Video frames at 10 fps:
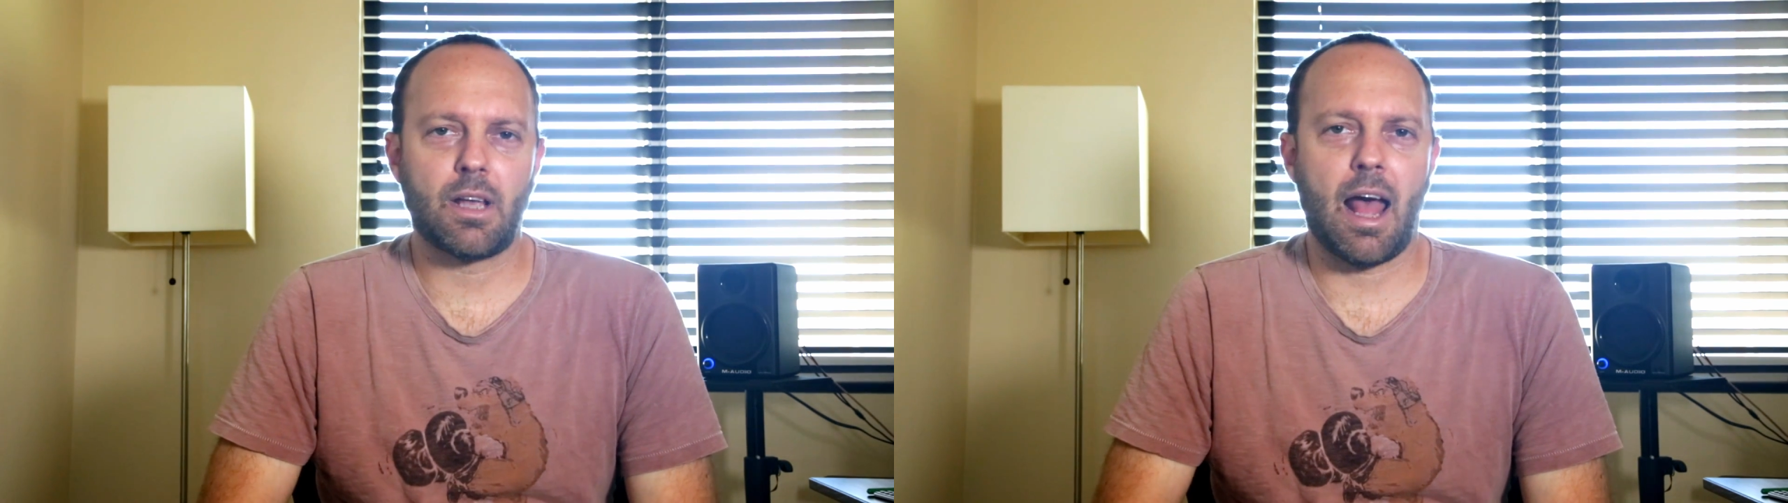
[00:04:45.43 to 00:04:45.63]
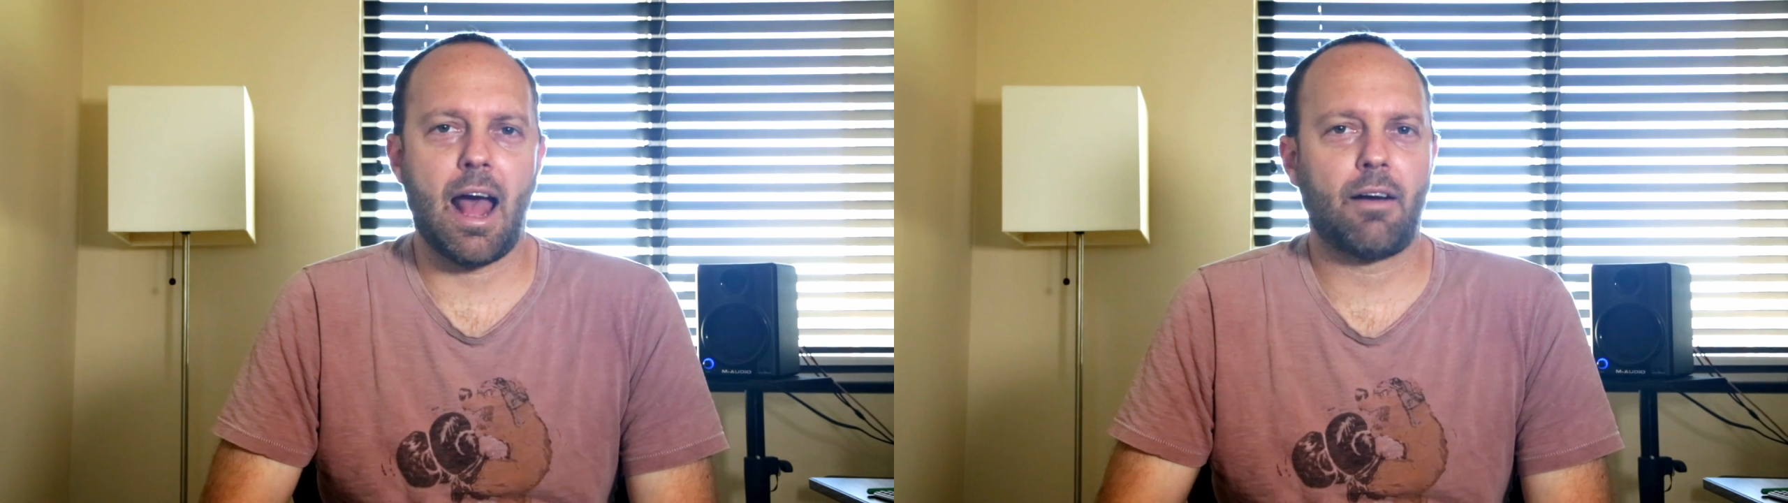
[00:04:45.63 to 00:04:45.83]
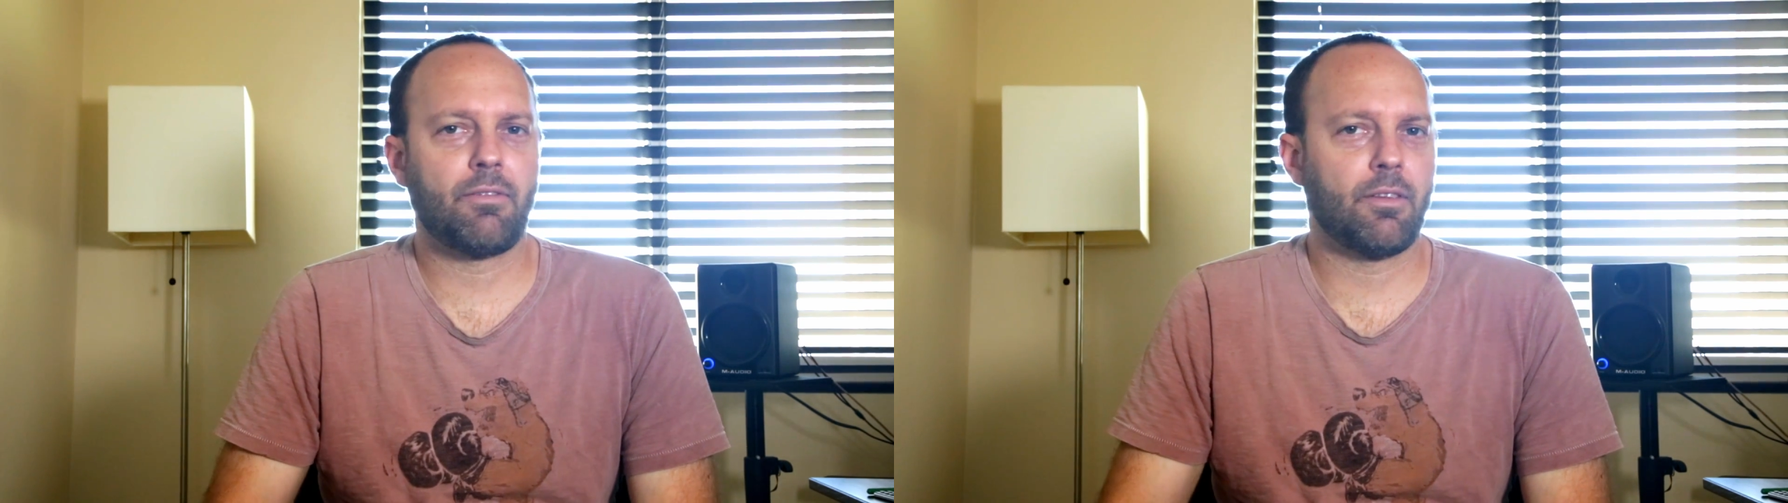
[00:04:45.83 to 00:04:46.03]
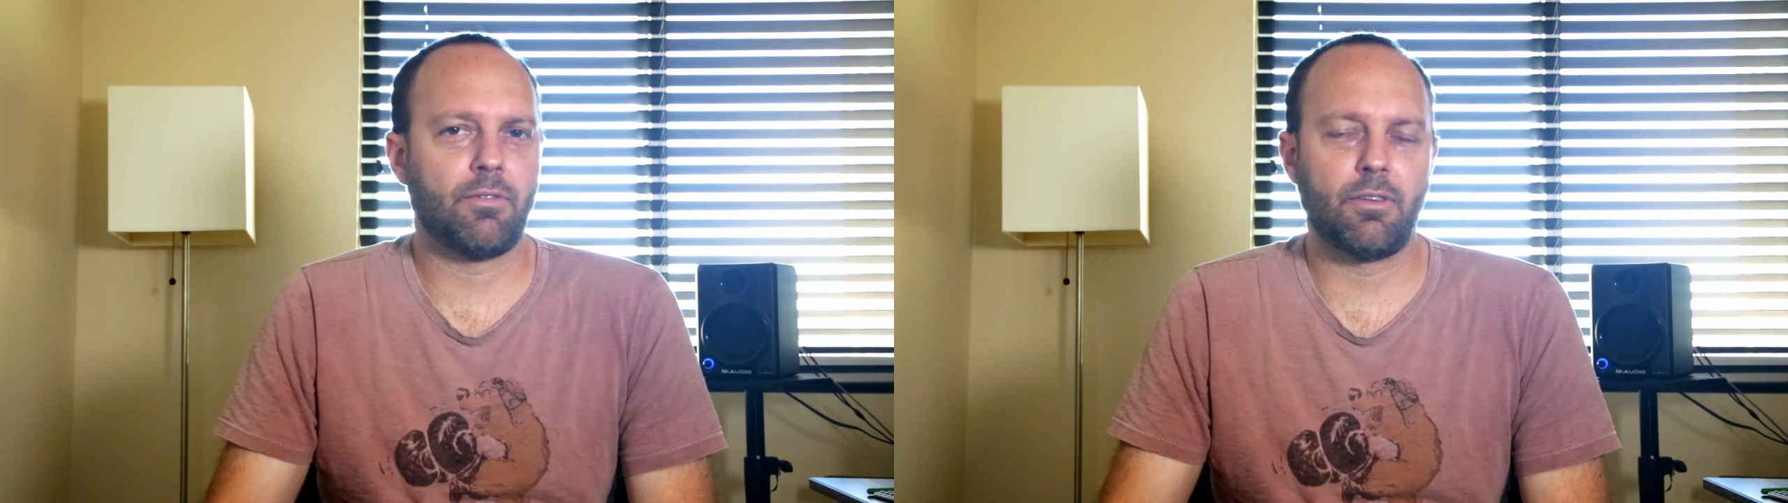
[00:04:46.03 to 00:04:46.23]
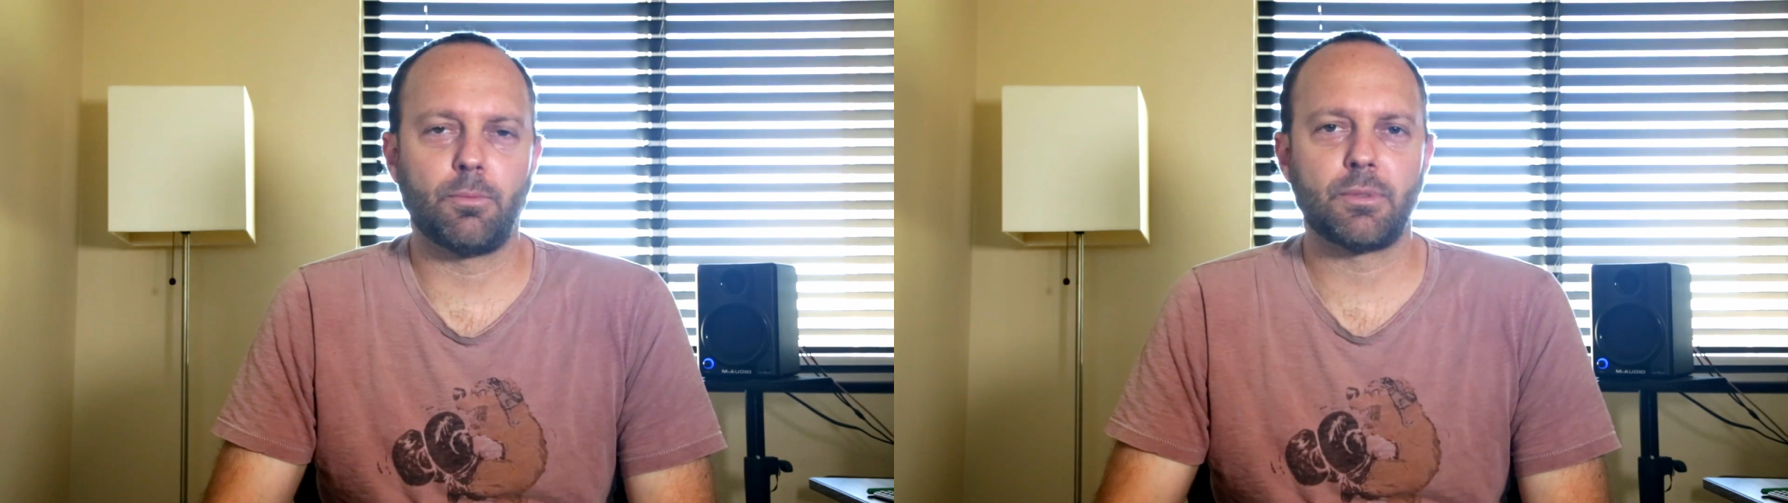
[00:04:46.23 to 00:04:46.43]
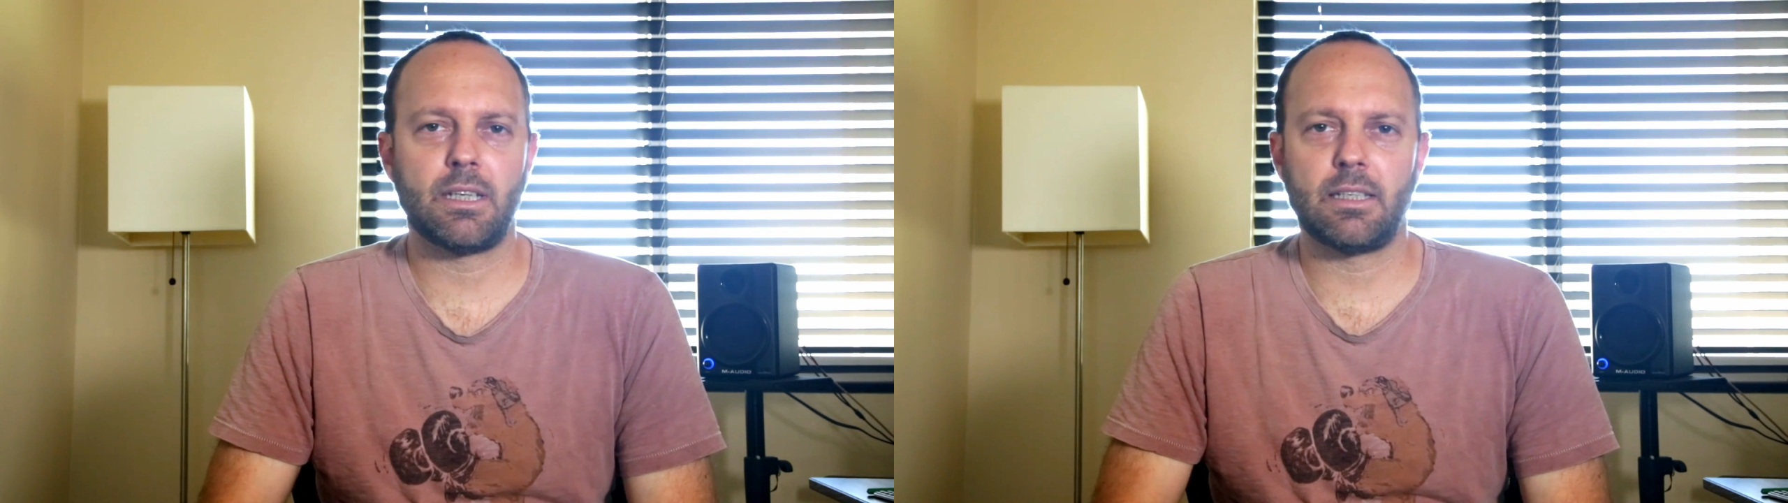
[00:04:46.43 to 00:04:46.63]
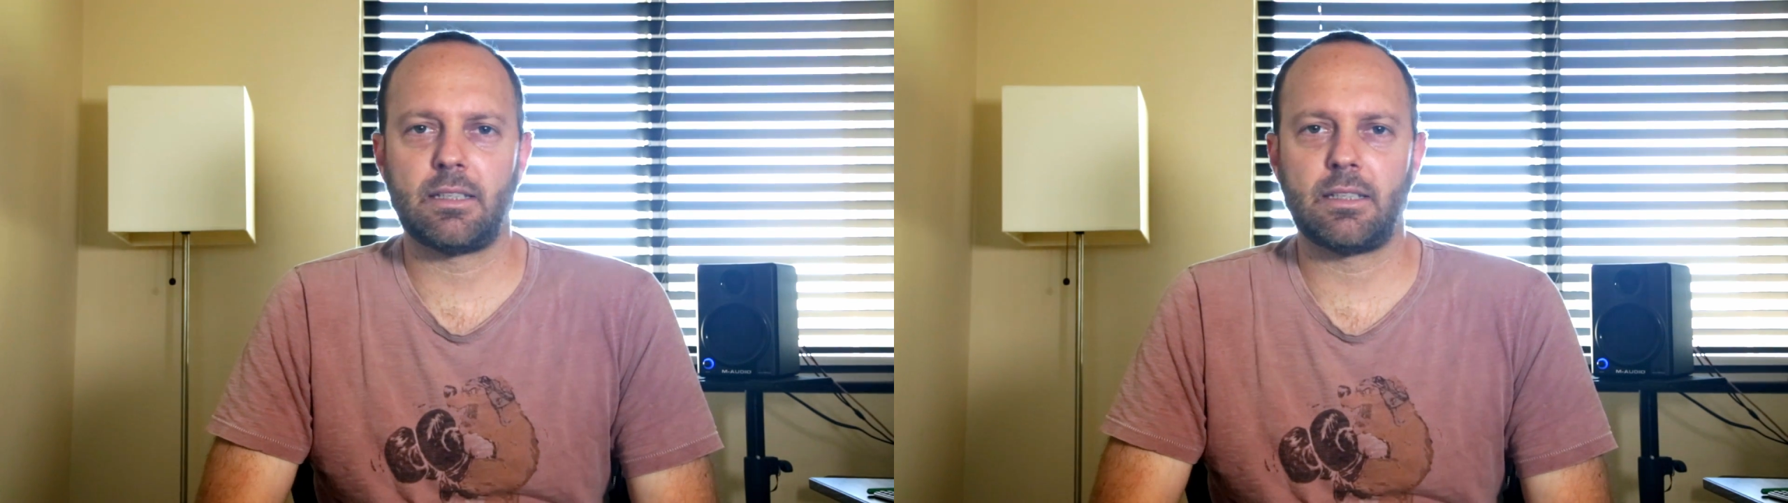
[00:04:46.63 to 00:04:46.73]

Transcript: half of the films he's